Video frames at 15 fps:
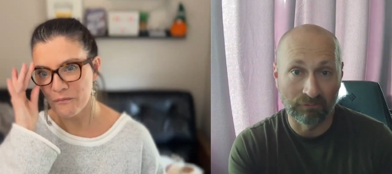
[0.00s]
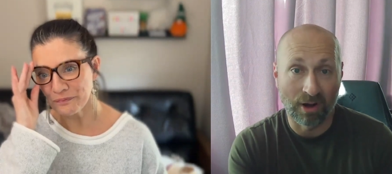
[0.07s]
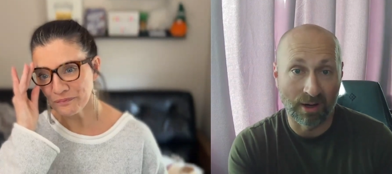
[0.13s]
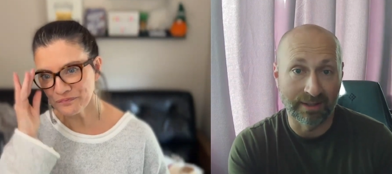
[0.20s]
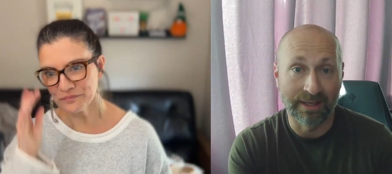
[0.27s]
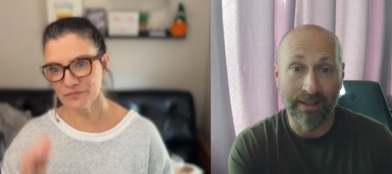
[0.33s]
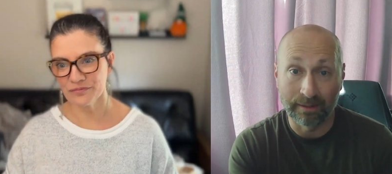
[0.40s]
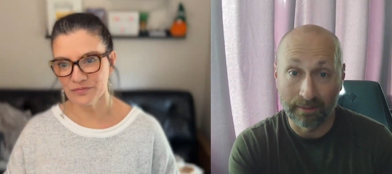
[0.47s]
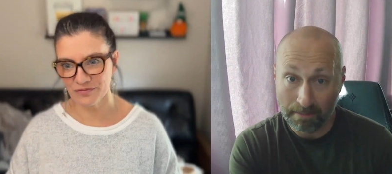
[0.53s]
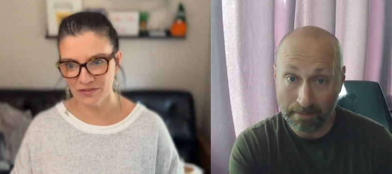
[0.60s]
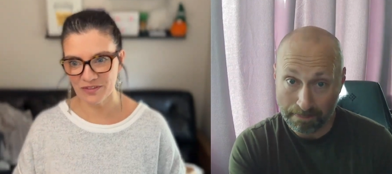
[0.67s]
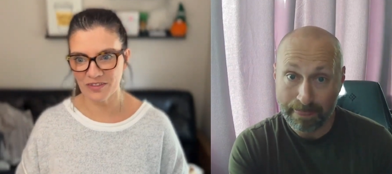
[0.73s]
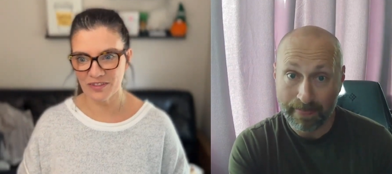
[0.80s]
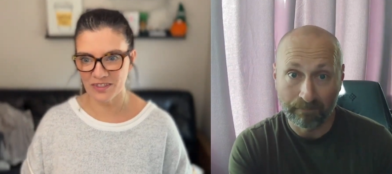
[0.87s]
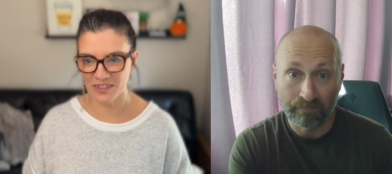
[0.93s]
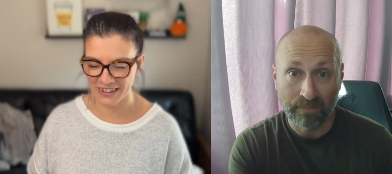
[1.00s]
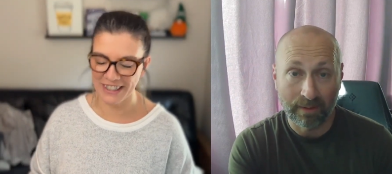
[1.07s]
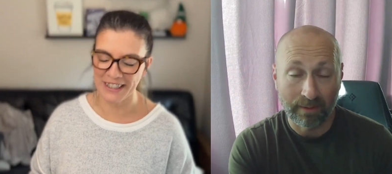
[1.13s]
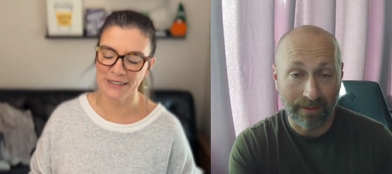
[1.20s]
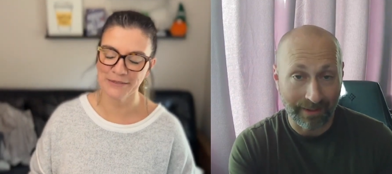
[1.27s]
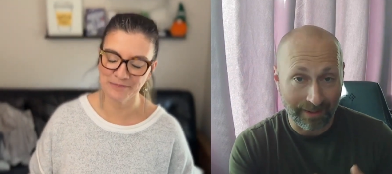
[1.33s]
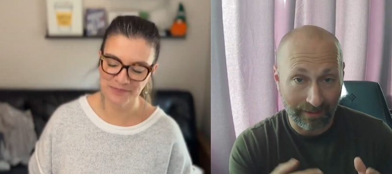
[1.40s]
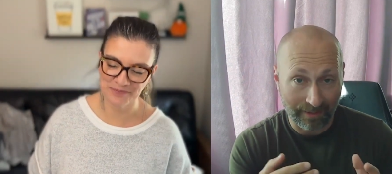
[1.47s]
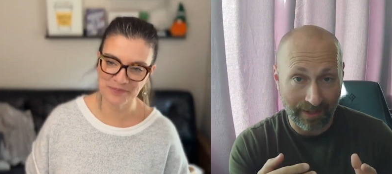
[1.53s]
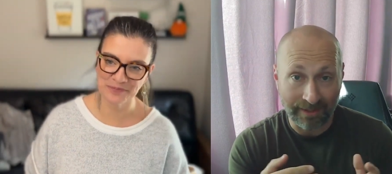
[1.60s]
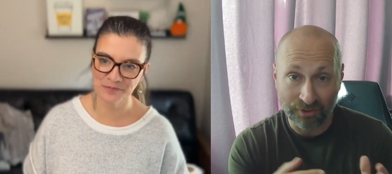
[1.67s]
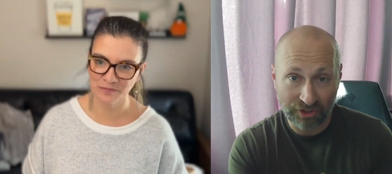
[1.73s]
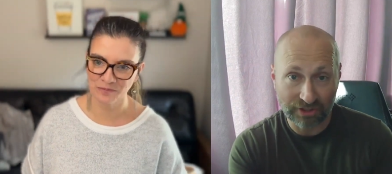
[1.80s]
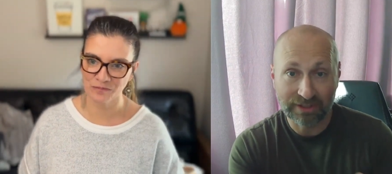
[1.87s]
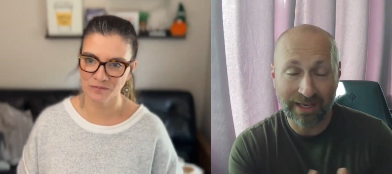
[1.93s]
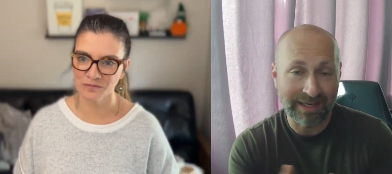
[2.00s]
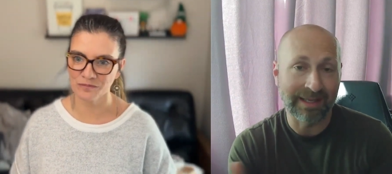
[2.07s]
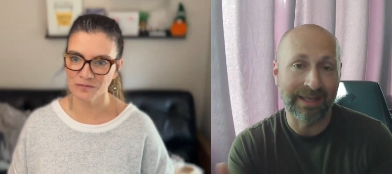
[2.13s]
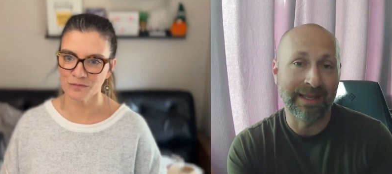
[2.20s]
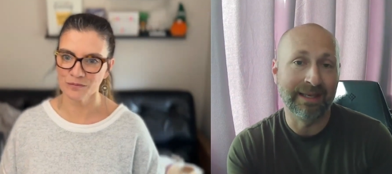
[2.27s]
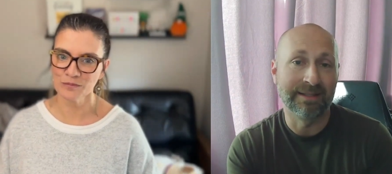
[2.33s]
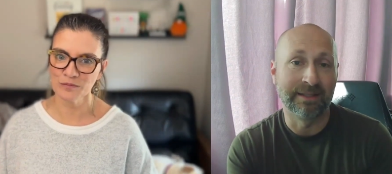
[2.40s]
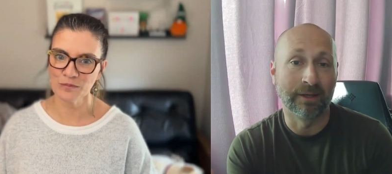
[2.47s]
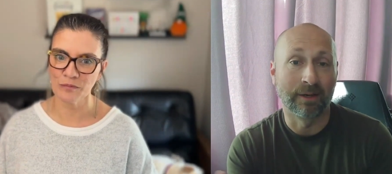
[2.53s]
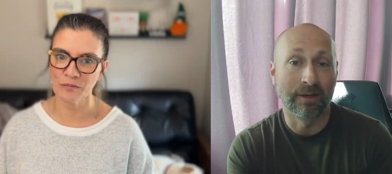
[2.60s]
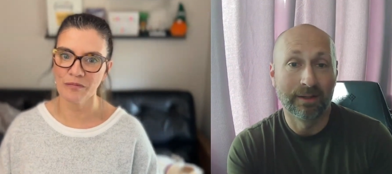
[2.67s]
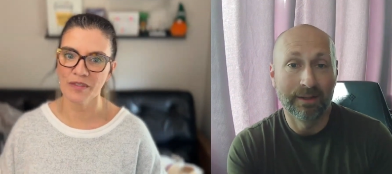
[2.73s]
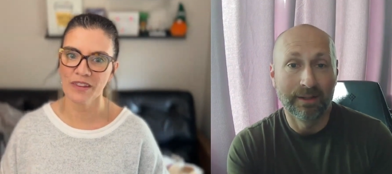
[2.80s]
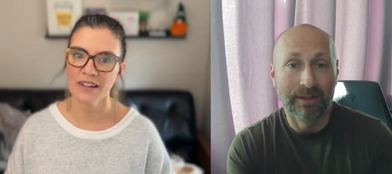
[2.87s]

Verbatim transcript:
Speaker 1: raw data. Yeah. And it's just getting easier.